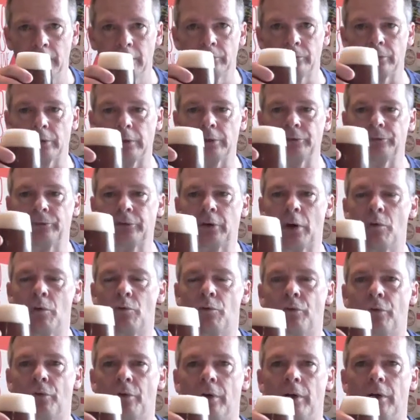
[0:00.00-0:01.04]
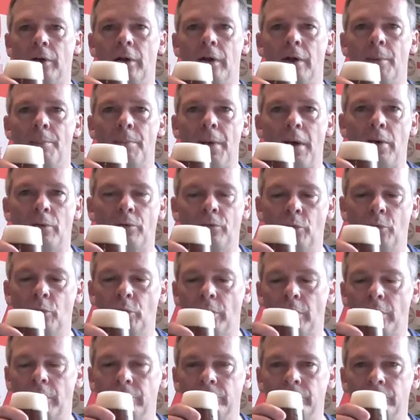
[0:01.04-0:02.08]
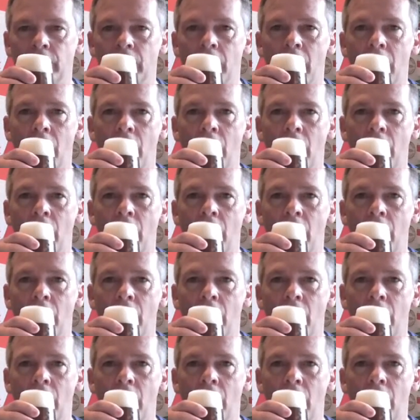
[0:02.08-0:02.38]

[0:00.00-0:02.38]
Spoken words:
So let's go in for a mouthful, guys.